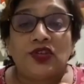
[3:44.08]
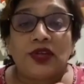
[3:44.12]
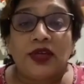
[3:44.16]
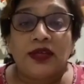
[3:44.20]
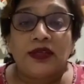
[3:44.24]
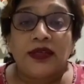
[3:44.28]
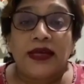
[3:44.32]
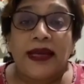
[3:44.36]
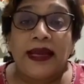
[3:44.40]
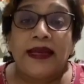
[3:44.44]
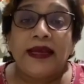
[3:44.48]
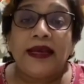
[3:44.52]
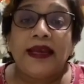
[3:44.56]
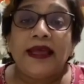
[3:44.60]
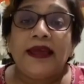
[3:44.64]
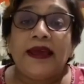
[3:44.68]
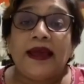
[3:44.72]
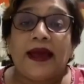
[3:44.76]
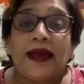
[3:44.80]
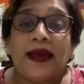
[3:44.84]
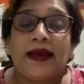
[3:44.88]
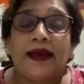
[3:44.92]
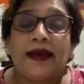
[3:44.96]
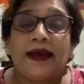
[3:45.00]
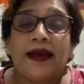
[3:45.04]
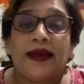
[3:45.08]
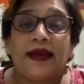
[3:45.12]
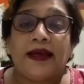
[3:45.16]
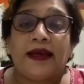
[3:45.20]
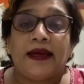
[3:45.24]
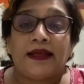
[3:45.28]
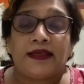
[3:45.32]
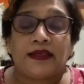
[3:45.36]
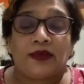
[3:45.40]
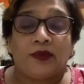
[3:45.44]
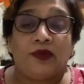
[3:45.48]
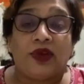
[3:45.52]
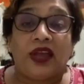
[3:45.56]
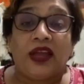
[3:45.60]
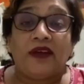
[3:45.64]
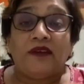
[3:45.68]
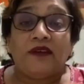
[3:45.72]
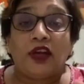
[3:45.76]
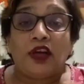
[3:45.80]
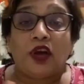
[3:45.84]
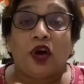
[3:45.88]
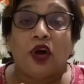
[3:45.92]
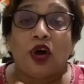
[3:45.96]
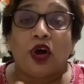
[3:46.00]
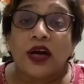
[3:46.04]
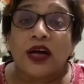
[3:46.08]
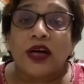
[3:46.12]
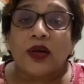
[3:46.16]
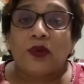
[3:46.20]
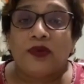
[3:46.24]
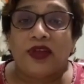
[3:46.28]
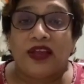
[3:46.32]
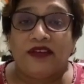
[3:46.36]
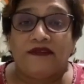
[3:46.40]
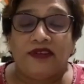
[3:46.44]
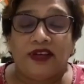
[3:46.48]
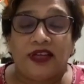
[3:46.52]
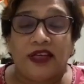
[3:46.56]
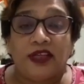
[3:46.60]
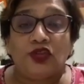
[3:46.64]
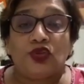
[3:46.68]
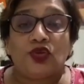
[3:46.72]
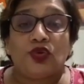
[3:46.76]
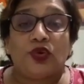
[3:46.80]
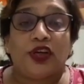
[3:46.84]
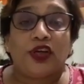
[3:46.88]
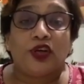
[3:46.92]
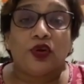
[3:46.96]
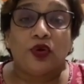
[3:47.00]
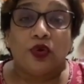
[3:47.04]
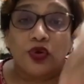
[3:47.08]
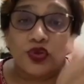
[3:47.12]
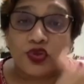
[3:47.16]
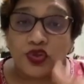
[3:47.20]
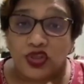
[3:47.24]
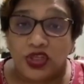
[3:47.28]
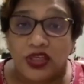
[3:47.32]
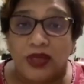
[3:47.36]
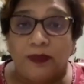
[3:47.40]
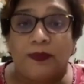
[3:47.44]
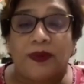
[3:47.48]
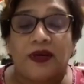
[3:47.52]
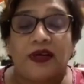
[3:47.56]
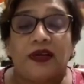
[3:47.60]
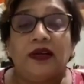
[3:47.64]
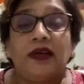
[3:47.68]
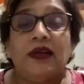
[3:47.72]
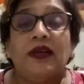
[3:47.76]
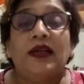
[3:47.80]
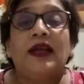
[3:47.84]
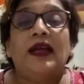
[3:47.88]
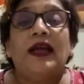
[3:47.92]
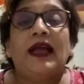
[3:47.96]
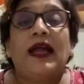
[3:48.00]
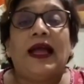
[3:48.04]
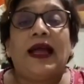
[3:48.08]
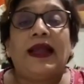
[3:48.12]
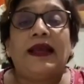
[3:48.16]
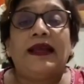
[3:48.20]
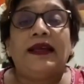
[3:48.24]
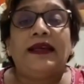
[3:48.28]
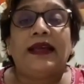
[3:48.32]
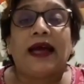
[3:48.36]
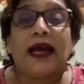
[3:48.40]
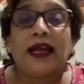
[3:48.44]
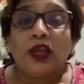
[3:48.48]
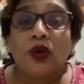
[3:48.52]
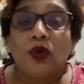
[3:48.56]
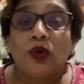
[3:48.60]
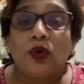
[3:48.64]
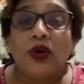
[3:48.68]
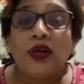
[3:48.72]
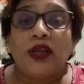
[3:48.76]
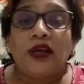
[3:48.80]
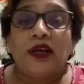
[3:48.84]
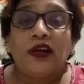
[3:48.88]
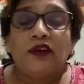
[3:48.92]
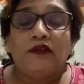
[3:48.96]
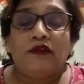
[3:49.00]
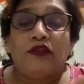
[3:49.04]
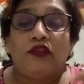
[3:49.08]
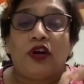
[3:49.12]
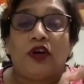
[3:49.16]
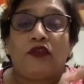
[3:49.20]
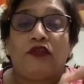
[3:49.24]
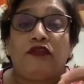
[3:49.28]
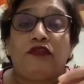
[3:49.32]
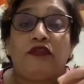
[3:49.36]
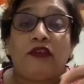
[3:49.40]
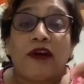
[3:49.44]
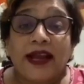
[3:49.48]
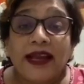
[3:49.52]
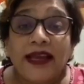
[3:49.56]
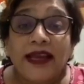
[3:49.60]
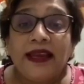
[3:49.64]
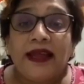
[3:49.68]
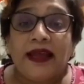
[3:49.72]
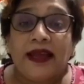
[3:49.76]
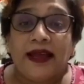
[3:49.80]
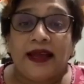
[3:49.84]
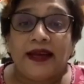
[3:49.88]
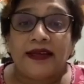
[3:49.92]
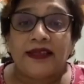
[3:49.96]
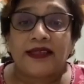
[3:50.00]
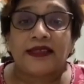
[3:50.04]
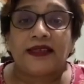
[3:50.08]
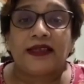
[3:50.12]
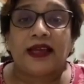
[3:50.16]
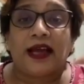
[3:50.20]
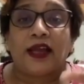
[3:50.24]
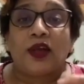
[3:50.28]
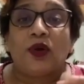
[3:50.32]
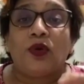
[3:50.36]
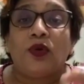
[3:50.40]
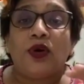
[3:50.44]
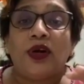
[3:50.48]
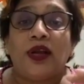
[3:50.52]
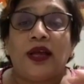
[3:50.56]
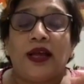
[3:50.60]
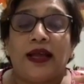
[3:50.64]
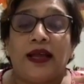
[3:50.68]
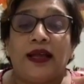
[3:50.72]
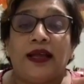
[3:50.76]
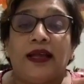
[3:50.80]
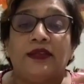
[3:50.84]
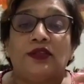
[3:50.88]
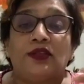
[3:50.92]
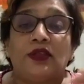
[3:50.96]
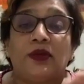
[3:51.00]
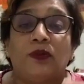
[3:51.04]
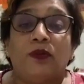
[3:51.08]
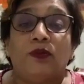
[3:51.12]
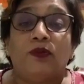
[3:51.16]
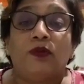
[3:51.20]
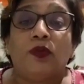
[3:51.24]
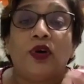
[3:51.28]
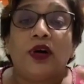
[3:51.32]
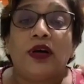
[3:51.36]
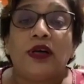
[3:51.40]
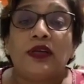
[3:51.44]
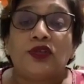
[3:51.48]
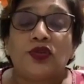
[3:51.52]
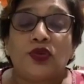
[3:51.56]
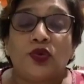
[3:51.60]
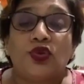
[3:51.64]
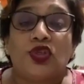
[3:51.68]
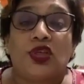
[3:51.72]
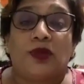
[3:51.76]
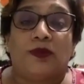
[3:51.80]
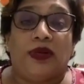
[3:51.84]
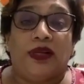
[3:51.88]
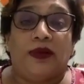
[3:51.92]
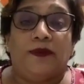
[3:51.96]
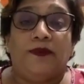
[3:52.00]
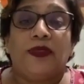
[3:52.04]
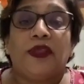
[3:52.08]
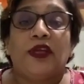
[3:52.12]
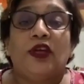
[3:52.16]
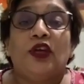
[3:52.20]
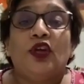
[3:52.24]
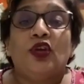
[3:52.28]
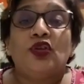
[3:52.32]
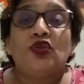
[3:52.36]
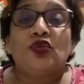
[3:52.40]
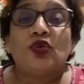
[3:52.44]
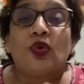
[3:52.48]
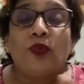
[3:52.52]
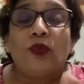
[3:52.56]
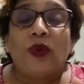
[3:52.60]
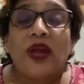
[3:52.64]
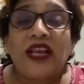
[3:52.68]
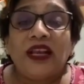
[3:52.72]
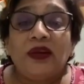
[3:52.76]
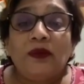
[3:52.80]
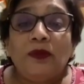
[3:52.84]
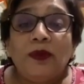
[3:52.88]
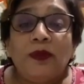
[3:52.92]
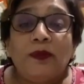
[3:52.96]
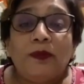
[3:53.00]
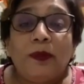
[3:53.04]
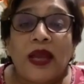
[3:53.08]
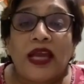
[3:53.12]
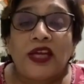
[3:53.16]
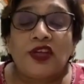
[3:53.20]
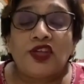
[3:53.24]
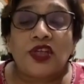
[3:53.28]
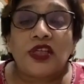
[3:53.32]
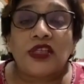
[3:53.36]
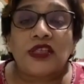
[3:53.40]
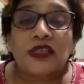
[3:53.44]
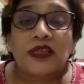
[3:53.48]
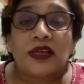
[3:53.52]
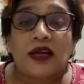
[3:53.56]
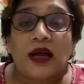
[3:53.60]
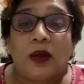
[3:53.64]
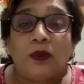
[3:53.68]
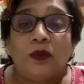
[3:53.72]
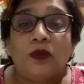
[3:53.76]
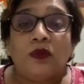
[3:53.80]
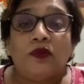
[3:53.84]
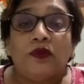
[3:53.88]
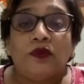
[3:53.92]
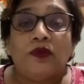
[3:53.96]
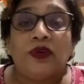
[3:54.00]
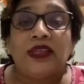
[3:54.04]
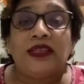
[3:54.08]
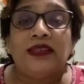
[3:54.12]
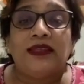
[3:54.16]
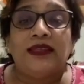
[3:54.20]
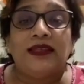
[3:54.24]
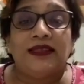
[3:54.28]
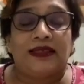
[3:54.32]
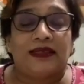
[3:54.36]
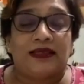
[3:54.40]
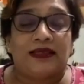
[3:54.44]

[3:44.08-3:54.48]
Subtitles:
ND-YAG has a longer wavelength, so it goes deeper. And diode, for fine hairs, diode is suitable. So when patients come with this